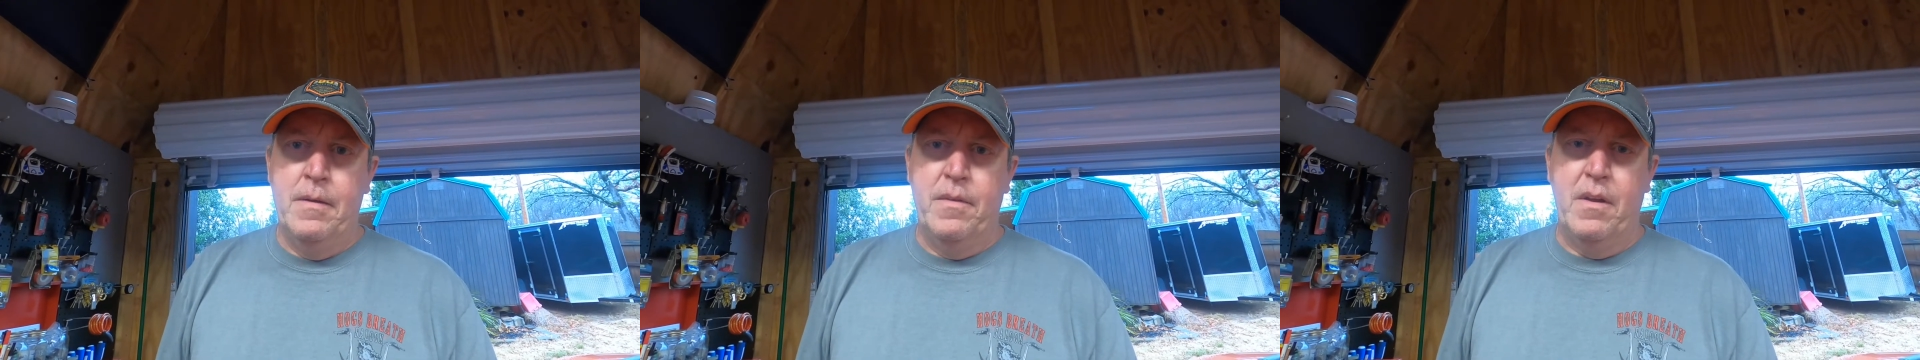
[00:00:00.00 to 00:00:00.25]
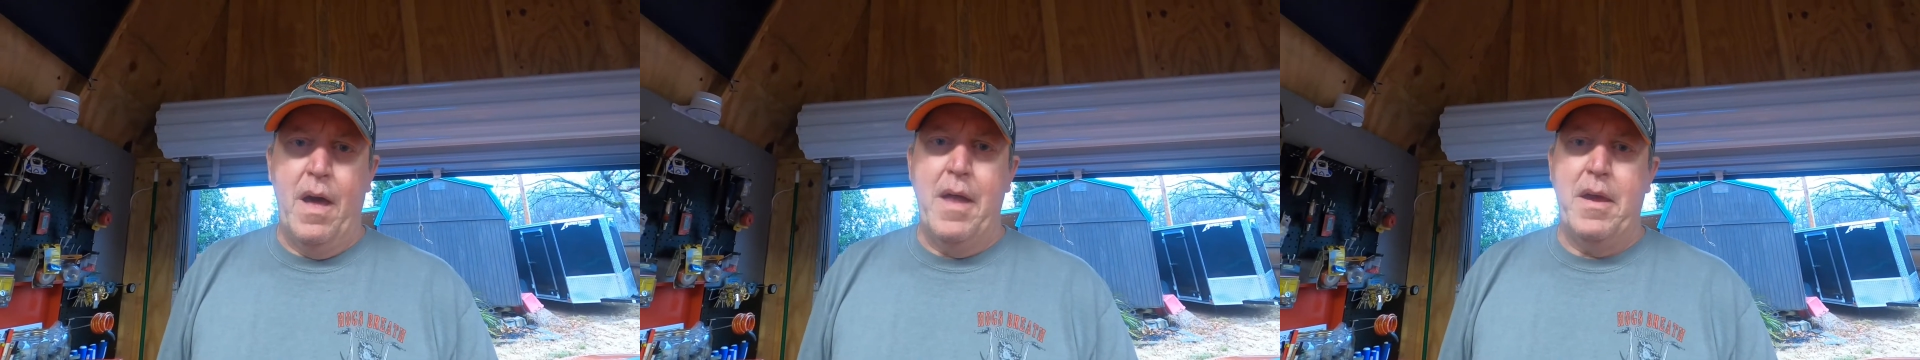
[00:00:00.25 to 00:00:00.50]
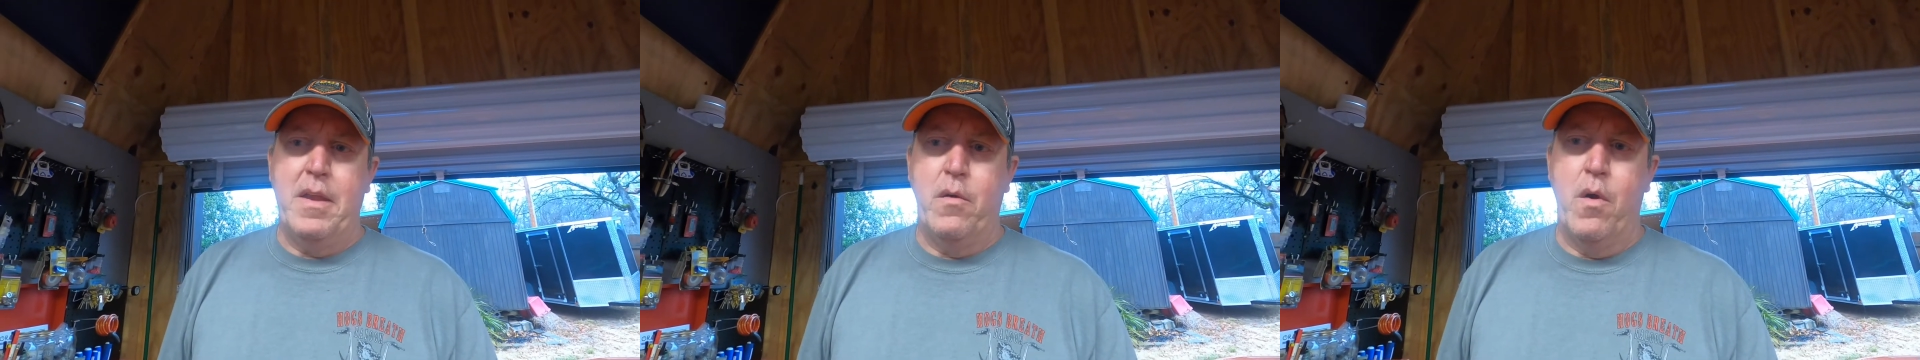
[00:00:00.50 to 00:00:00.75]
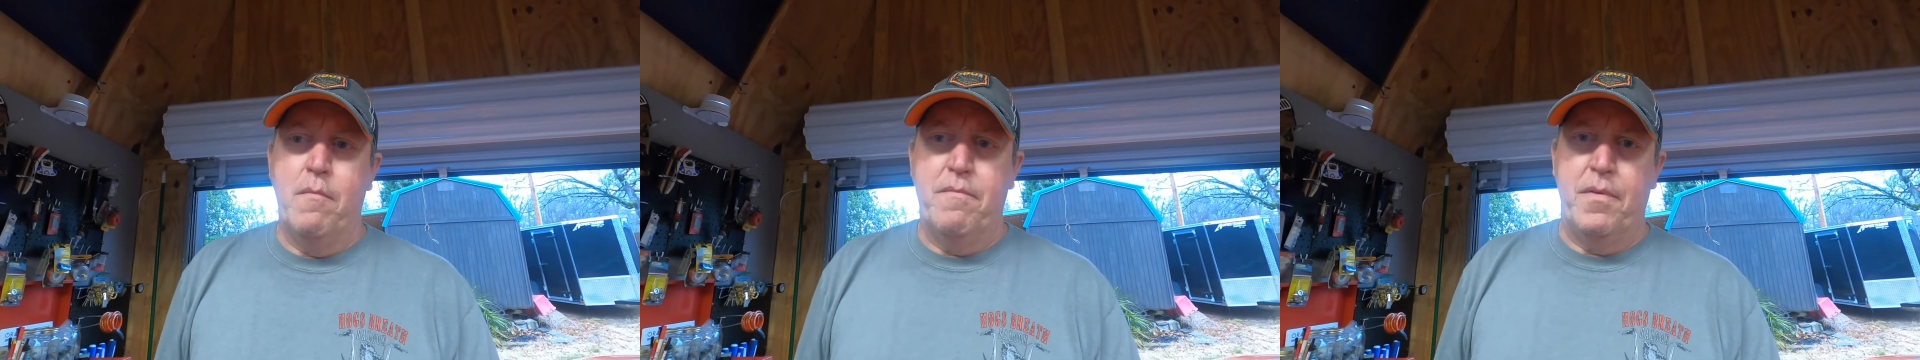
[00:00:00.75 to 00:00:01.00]

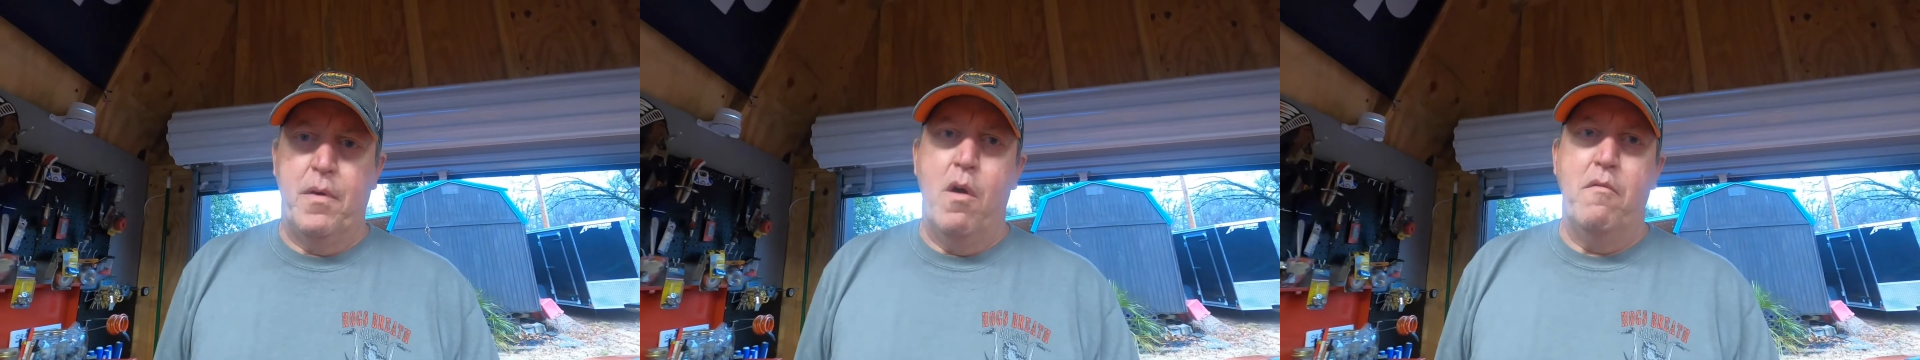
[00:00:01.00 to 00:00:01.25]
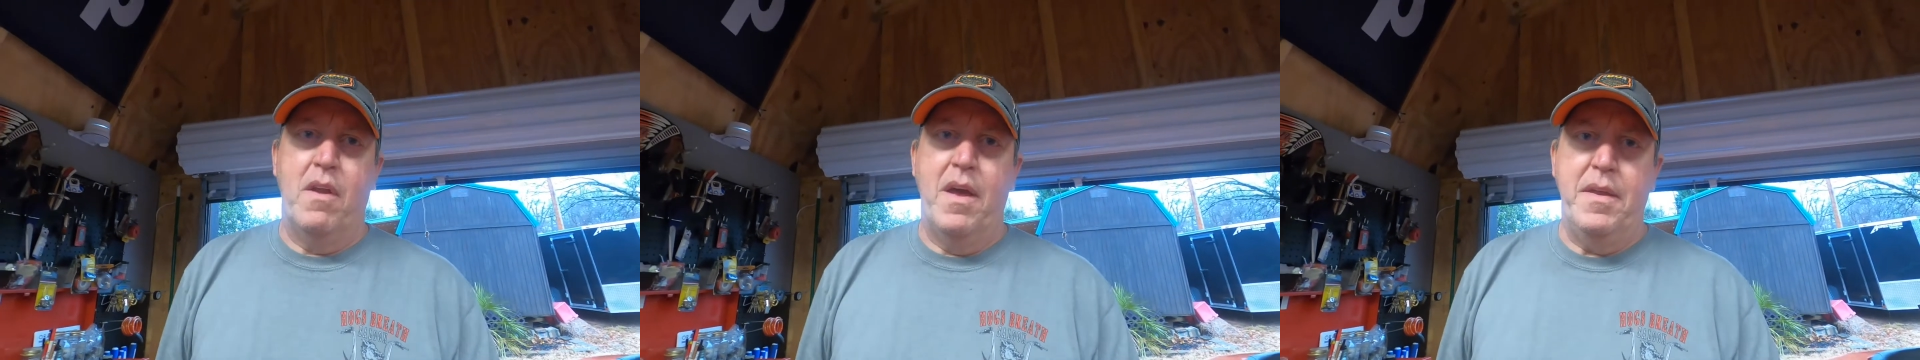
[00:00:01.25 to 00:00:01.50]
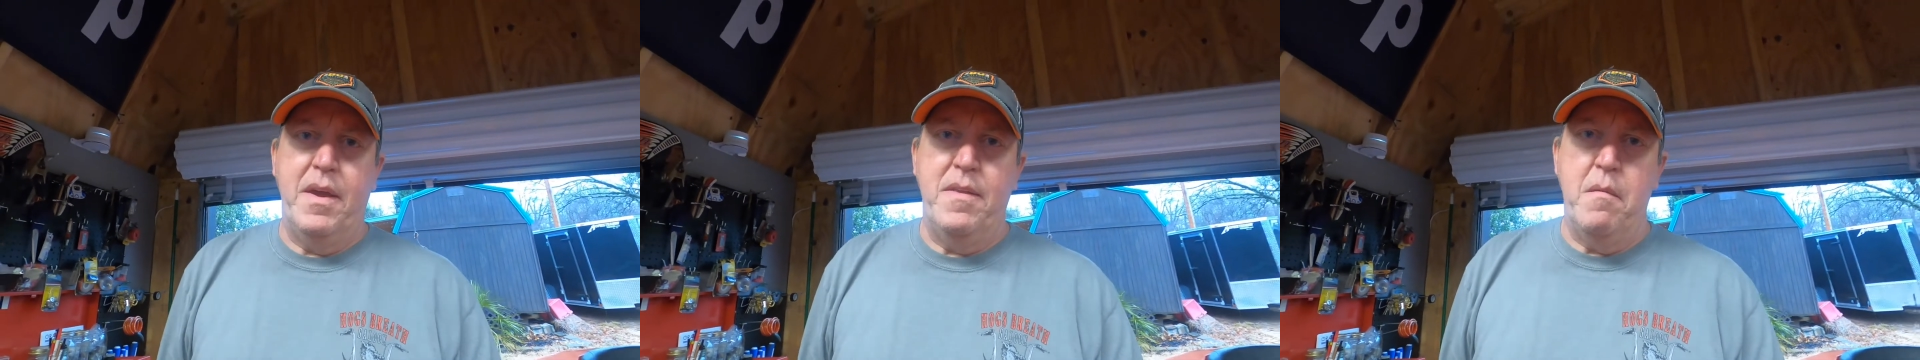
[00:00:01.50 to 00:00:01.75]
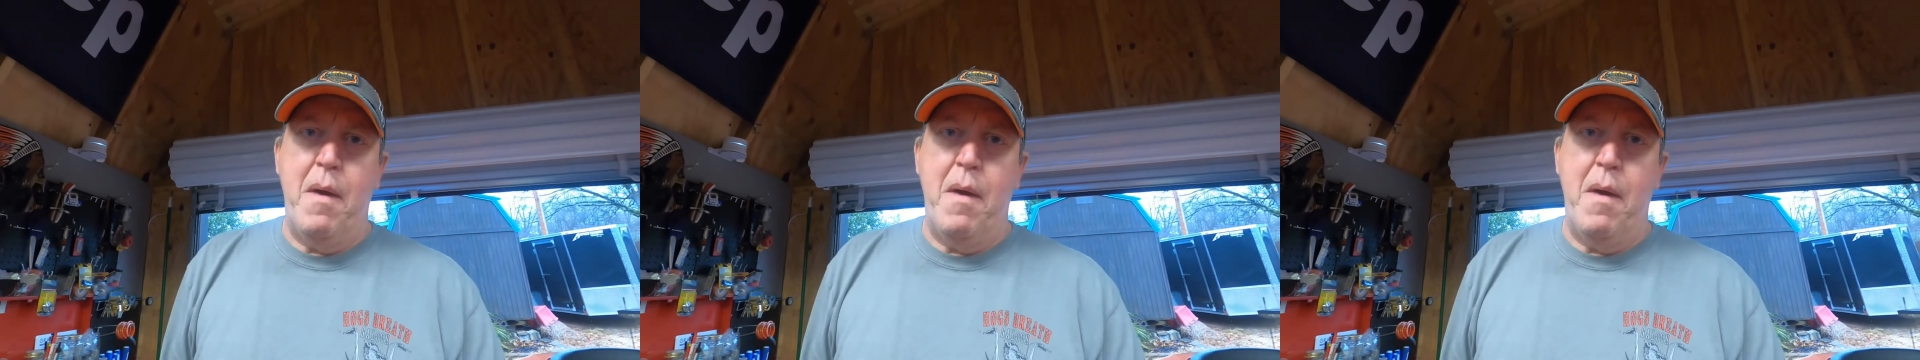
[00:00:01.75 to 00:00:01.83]
Gladiator up for overlanding in the